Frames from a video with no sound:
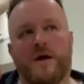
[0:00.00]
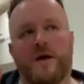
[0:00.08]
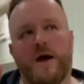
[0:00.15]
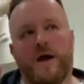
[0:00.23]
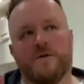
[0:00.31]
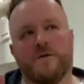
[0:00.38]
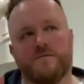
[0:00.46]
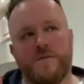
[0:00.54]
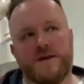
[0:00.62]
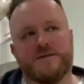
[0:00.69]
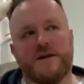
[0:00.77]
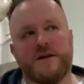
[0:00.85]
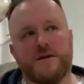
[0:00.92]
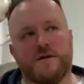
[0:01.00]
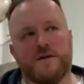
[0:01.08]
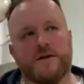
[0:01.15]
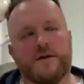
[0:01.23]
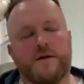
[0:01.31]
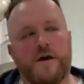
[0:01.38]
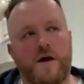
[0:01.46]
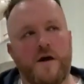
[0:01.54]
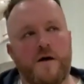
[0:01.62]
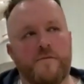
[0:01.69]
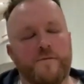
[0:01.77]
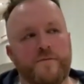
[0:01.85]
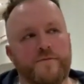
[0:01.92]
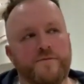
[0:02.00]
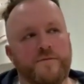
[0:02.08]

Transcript: and of Messi. And